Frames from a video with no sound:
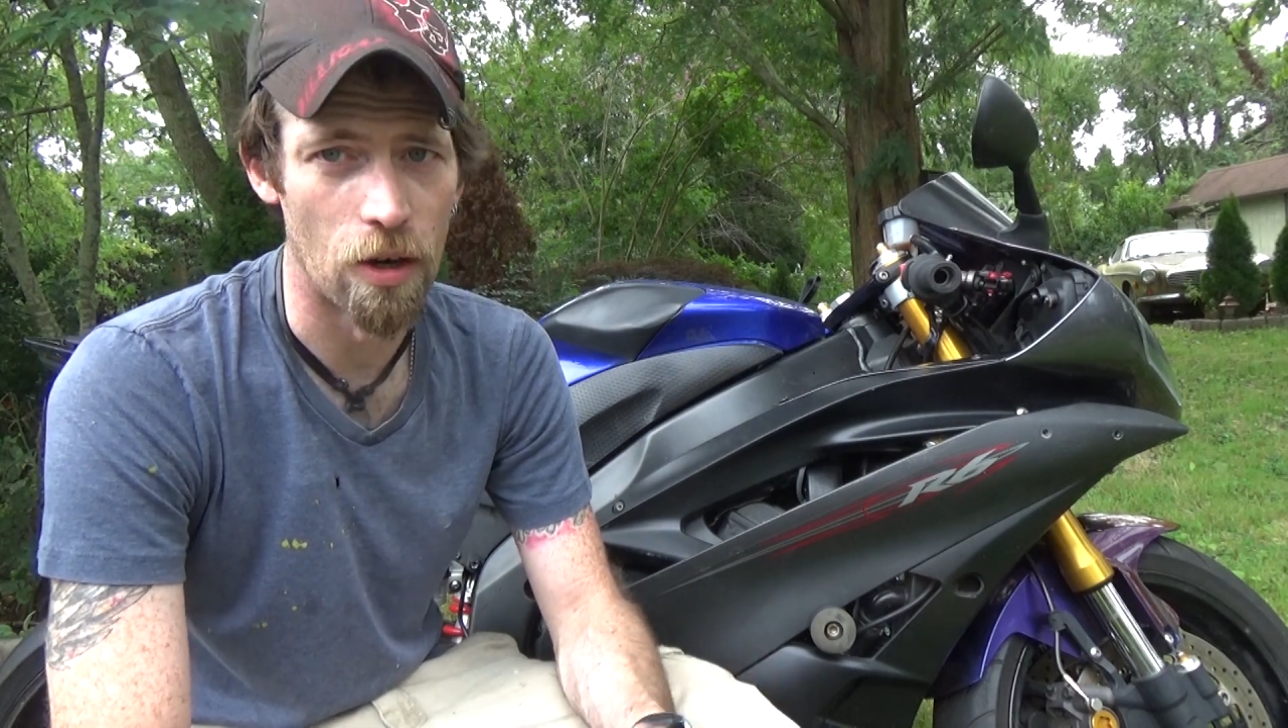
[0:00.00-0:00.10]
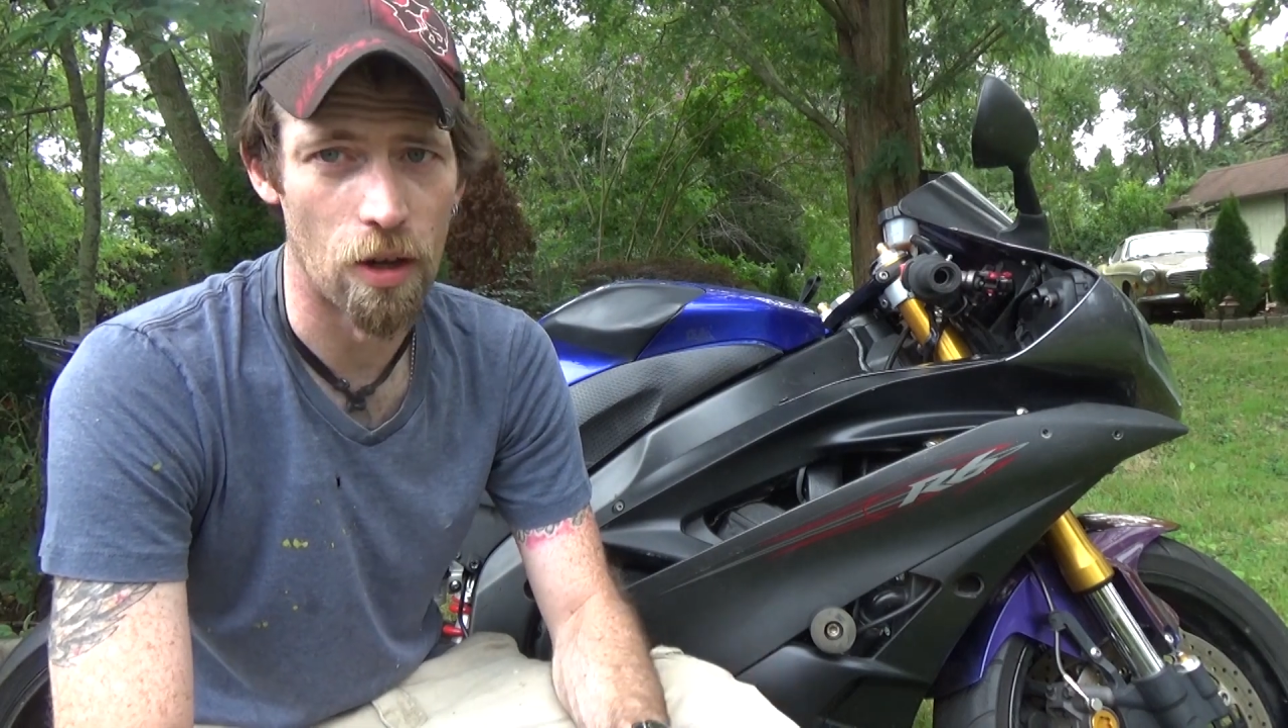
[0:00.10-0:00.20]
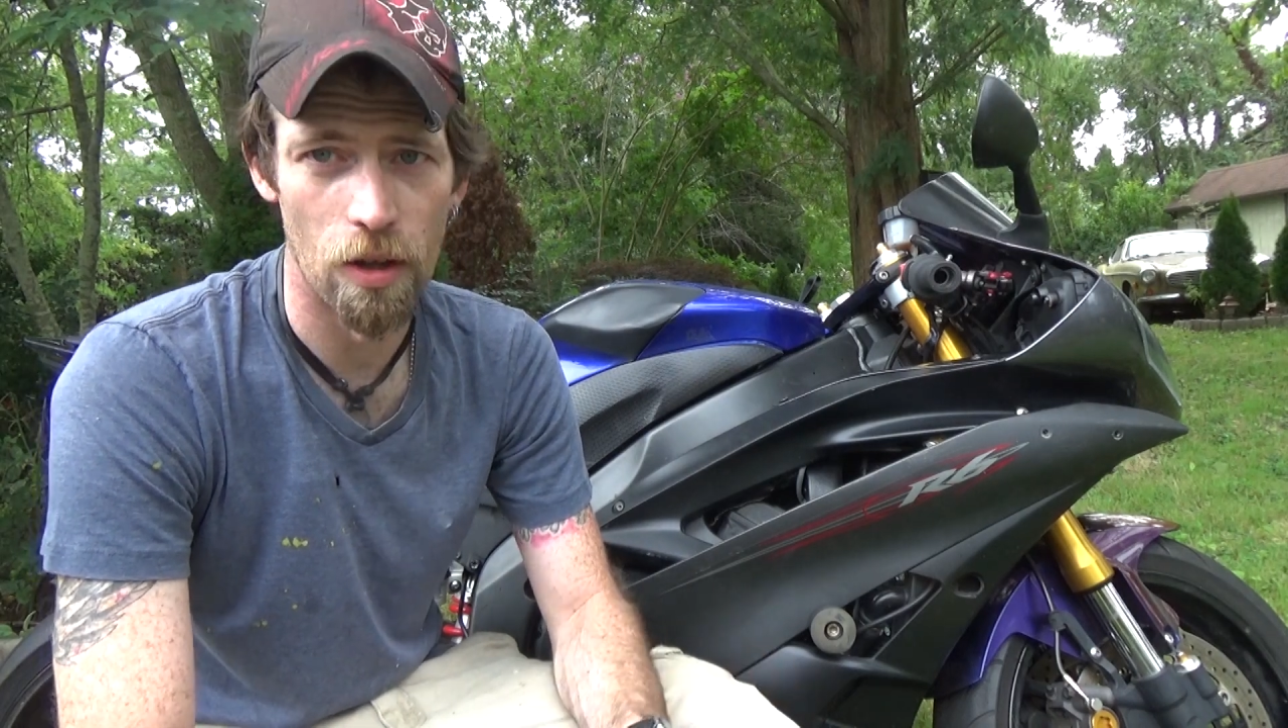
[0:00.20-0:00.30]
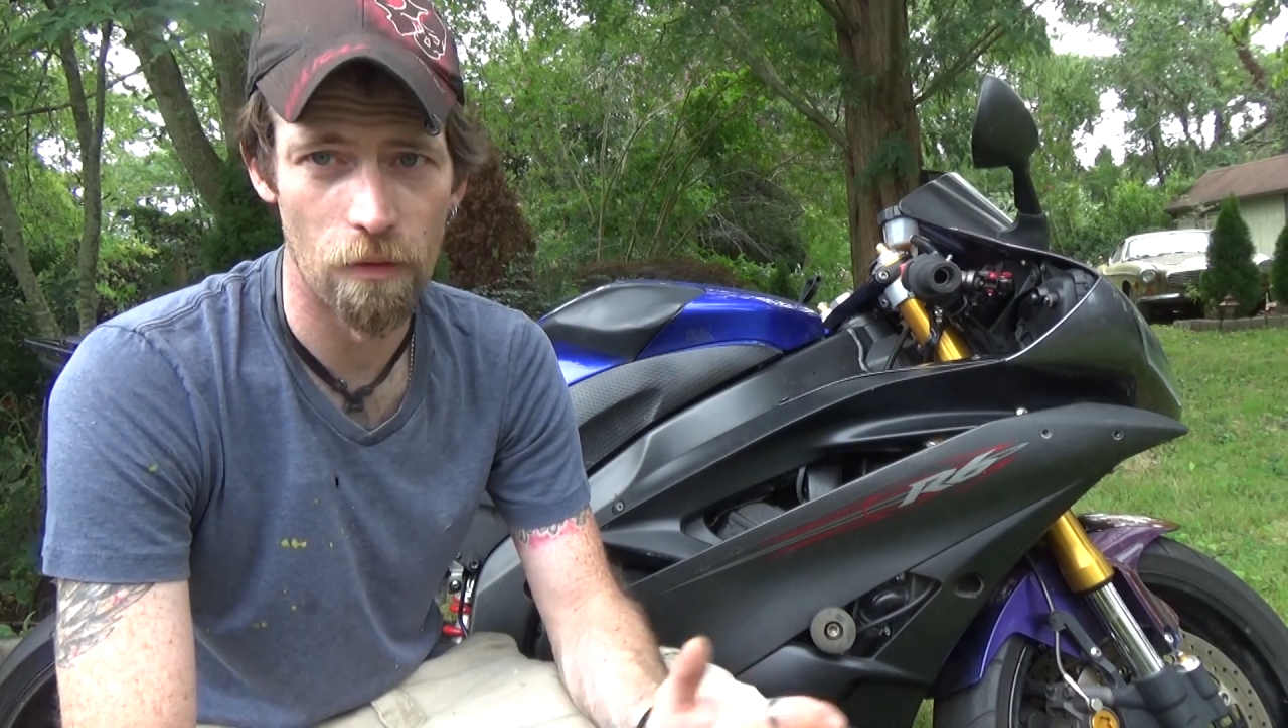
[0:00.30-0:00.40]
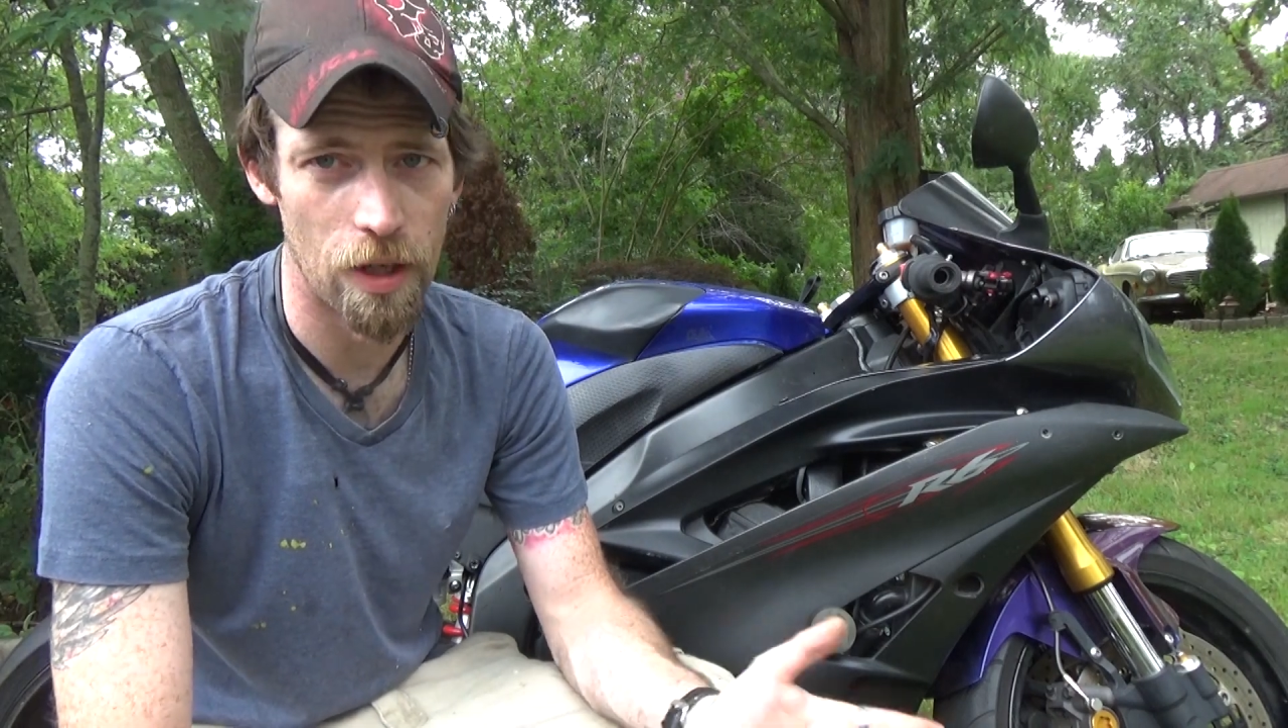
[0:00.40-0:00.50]

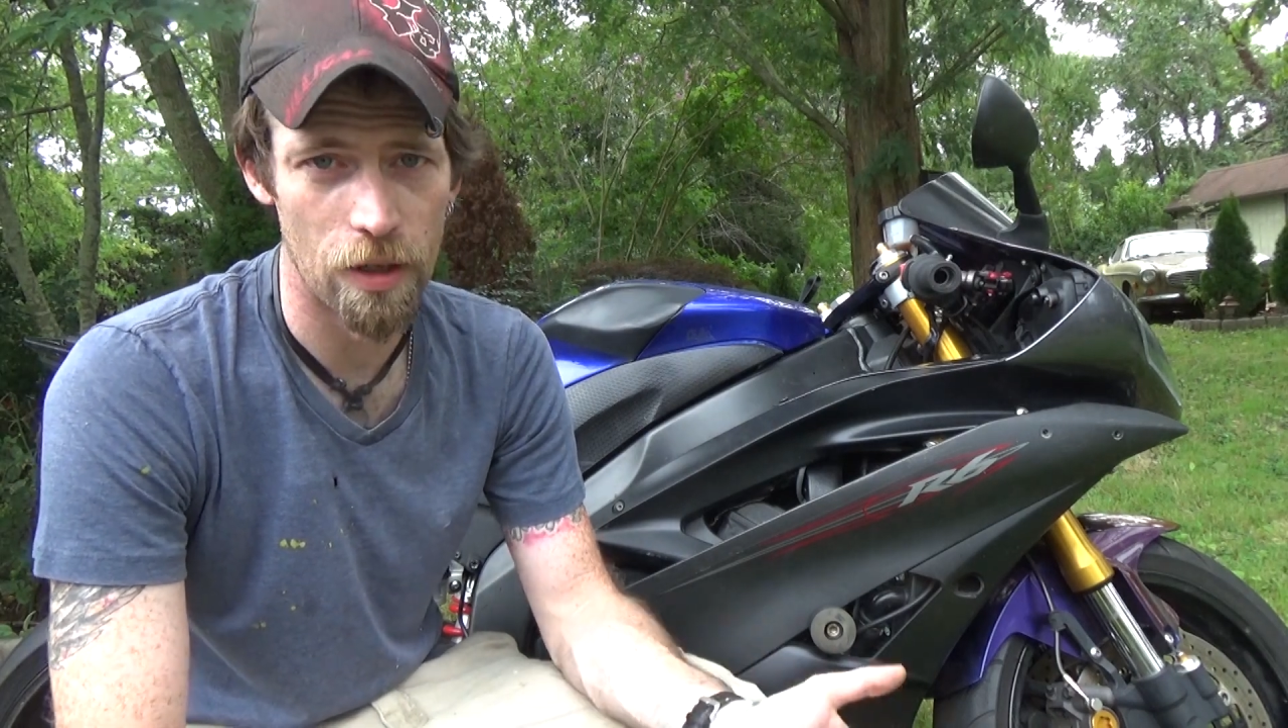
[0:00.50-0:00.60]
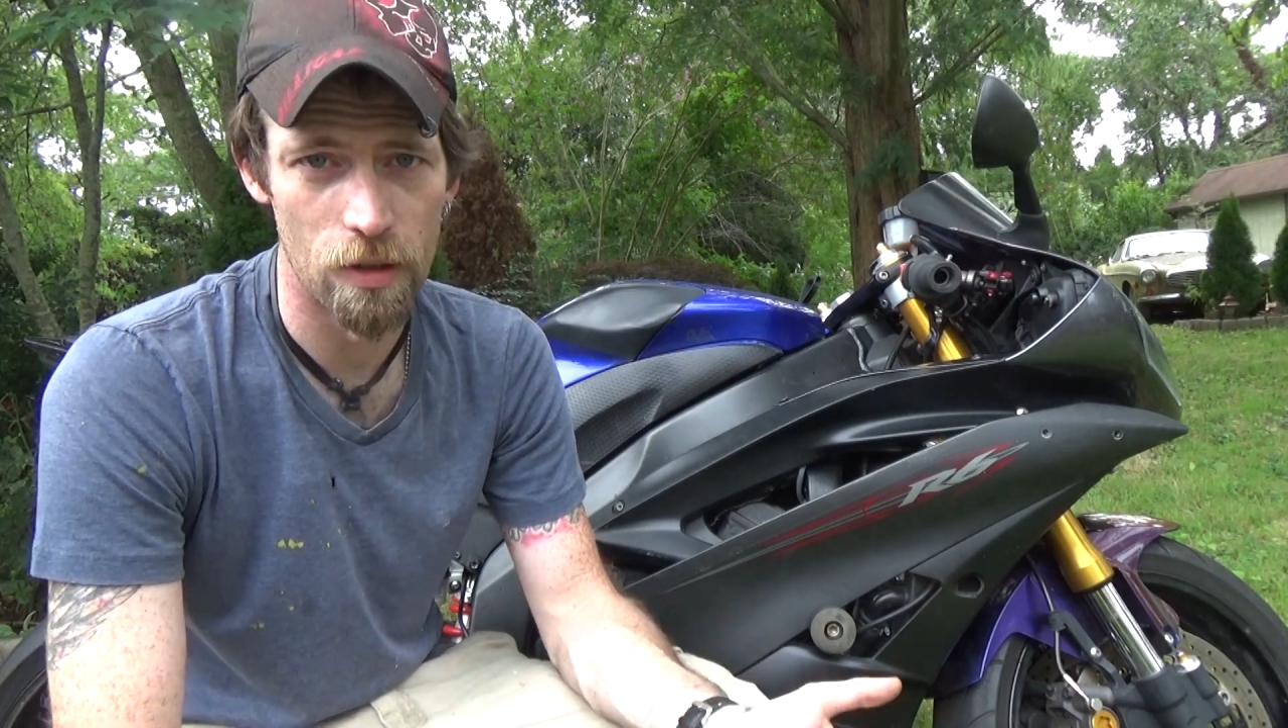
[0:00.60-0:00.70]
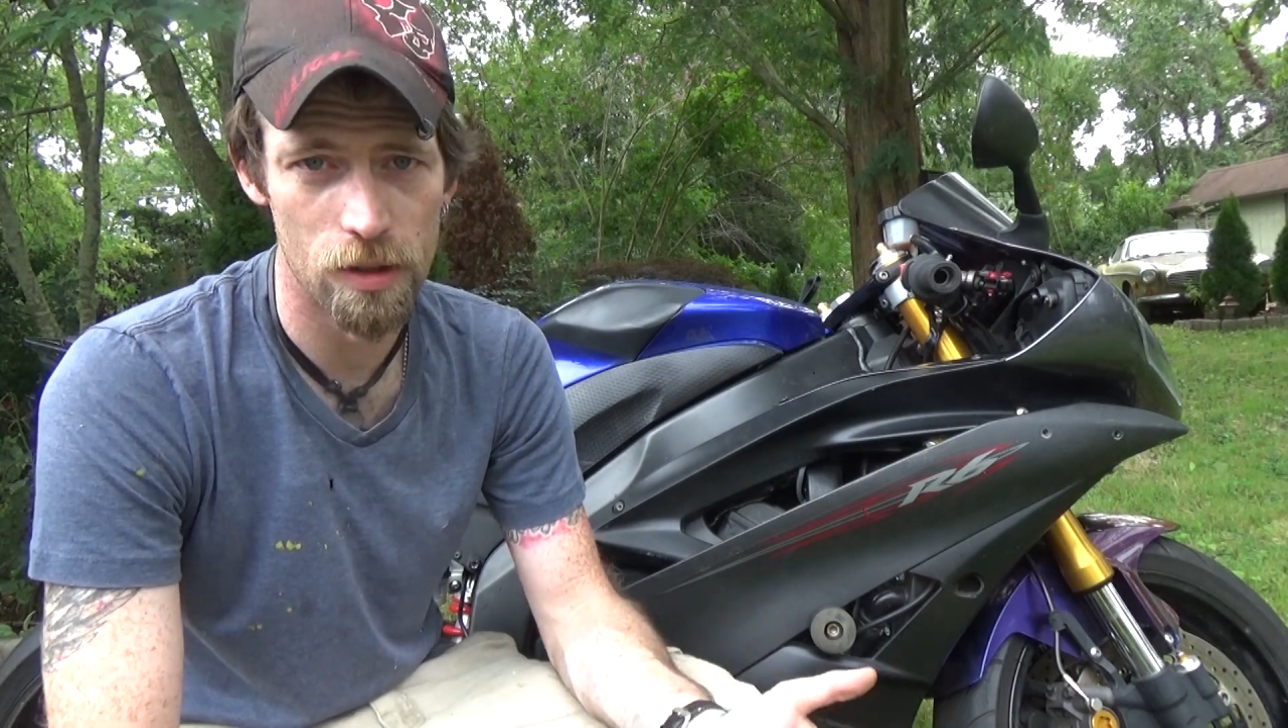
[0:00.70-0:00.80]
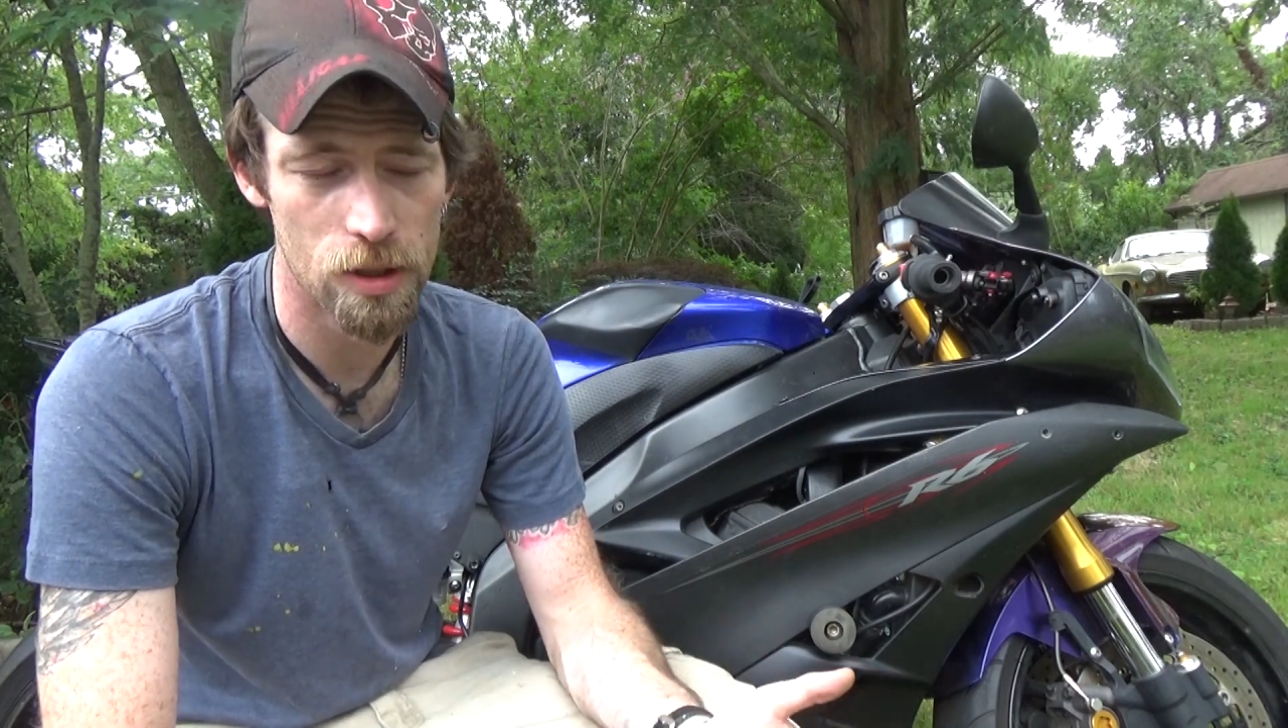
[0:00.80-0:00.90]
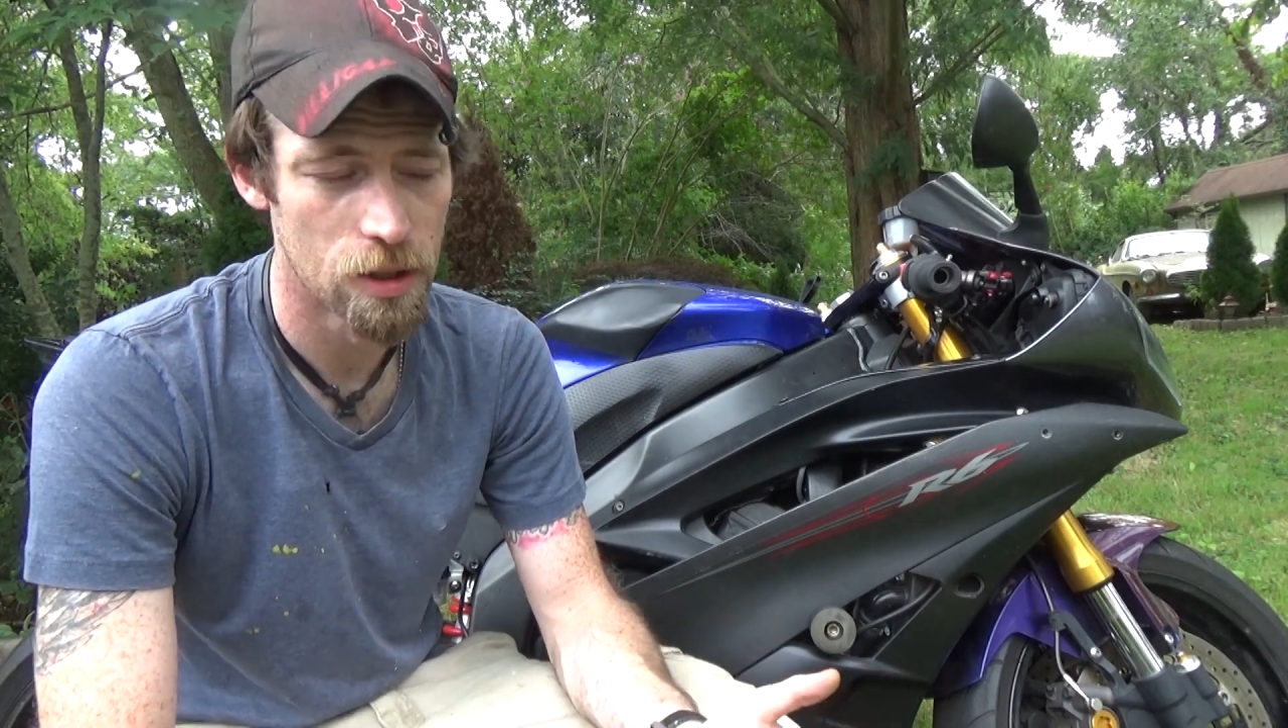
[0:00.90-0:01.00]
on all the vehicles.